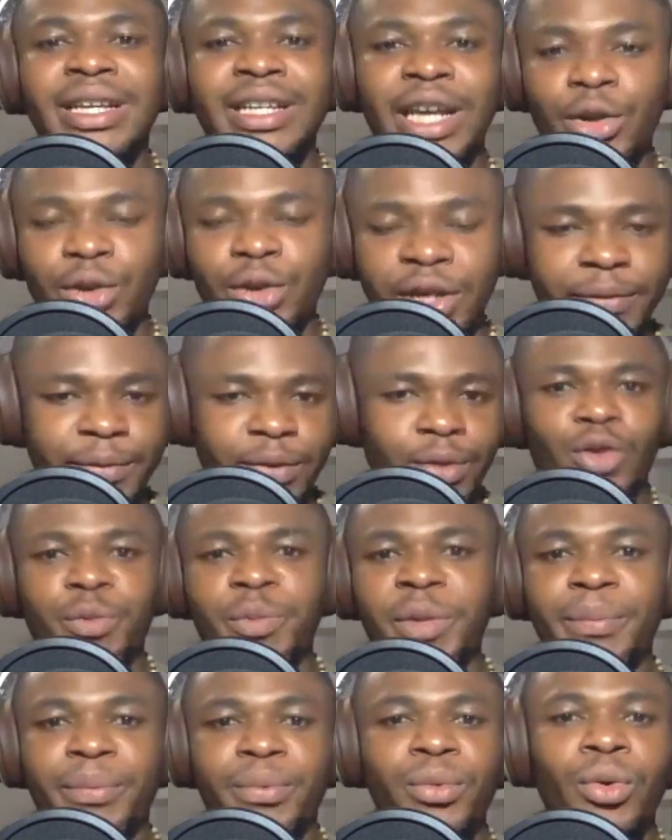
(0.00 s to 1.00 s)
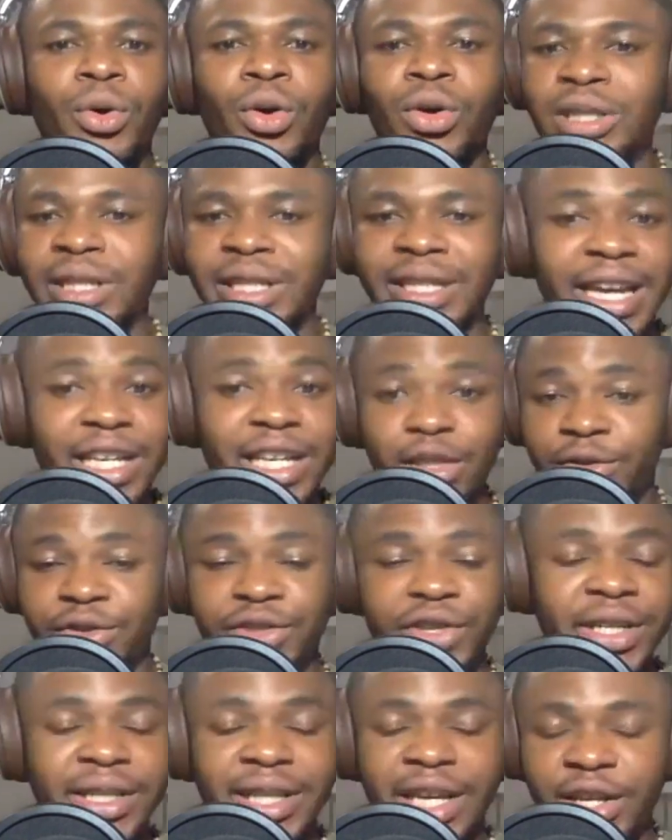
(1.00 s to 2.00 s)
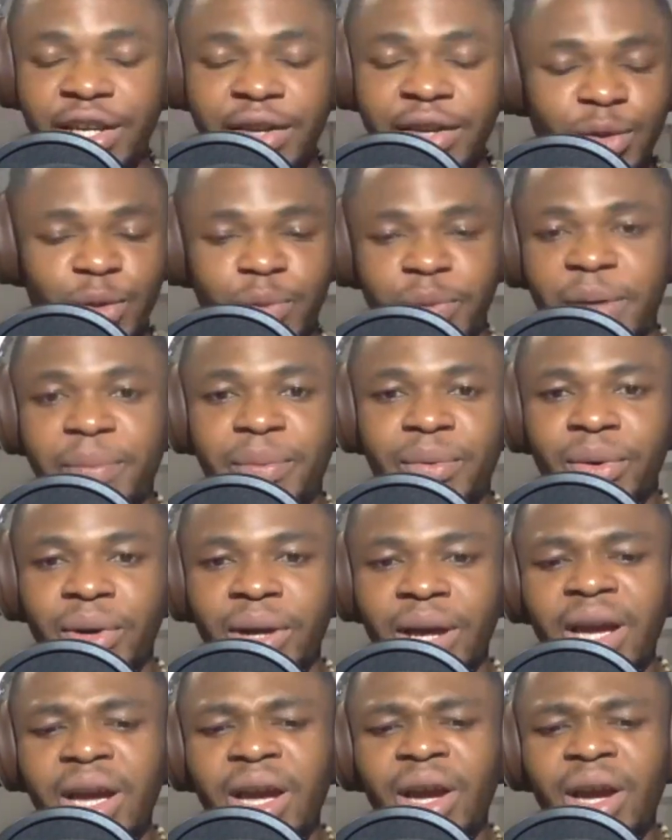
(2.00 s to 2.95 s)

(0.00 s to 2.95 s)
that you give to people or the years of training that you give to people,